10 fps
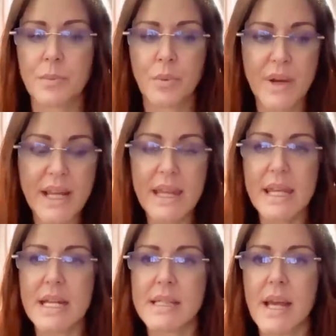bringing
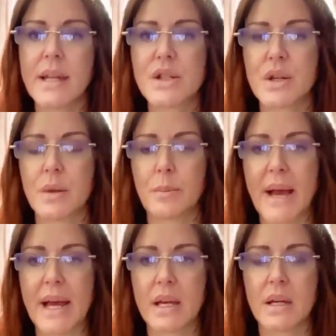the attention
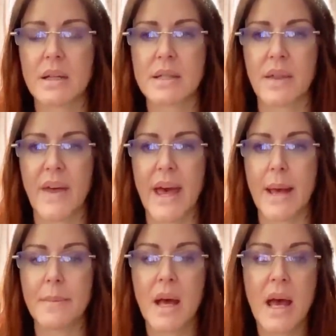back to
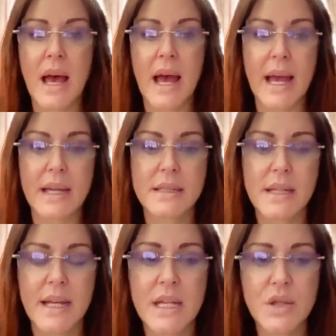them.
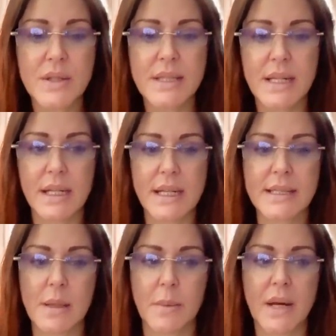And interestingly,
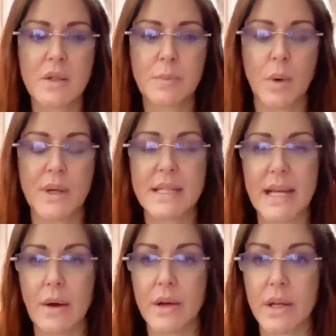someone else pointed
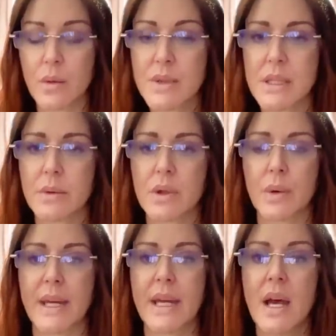out, and I also
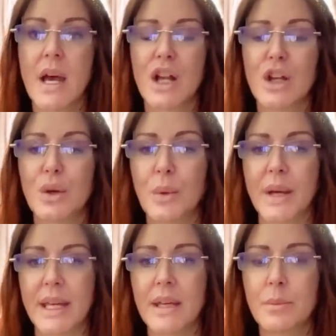agree,
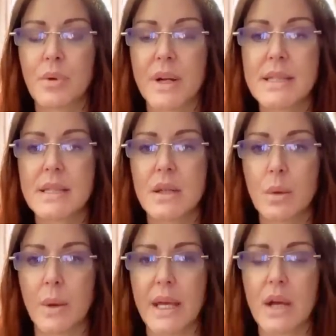Louis, Prince
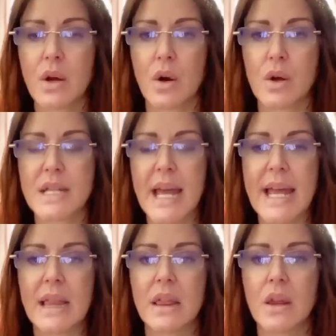Louis, got
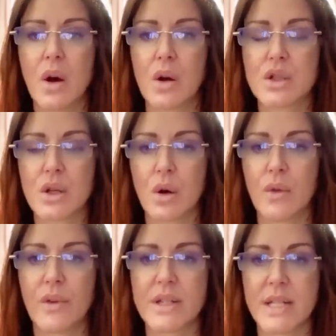a lot
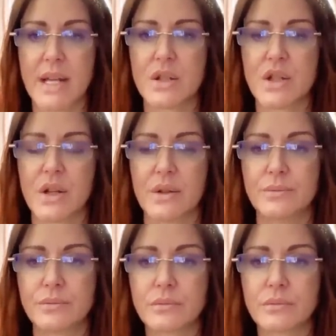of attention.